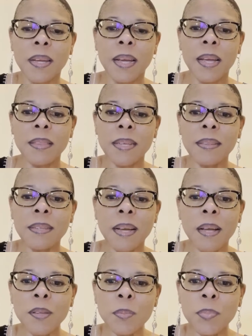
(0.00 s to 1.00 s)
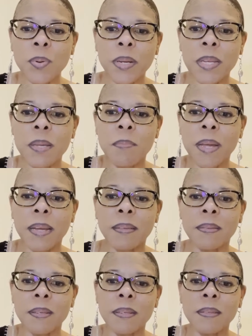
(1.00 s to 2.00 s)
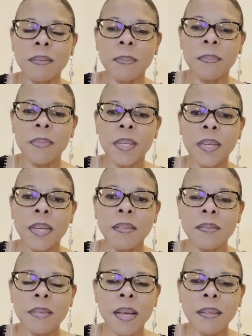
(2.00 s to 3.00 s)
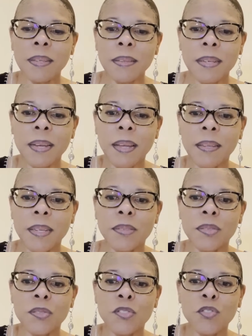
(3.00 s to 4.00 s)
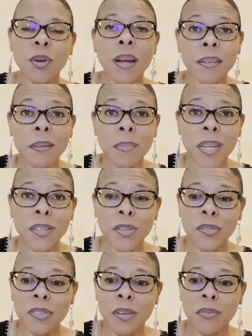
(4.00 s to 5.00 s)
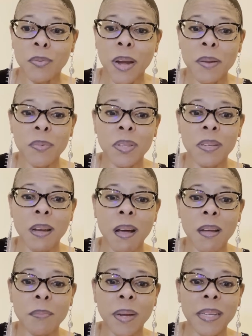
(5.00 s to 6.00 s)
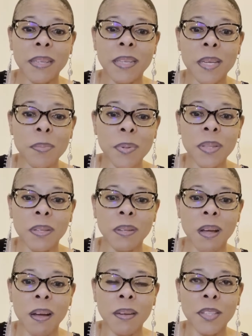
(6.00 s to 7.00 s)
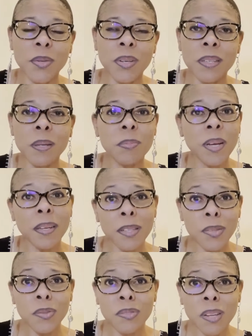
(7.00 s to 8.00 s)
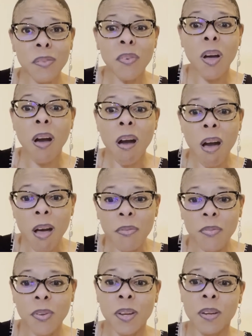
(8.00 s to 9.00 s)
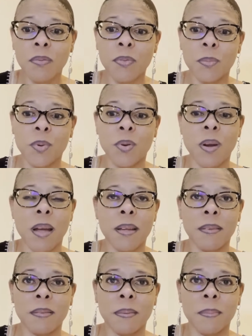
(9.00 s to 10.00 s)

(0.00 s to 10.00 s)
And then the other point he makes is, he's telling the Galatians, trying to make yourself right with God by keeping the law, you end up cutting yourself off from Christ.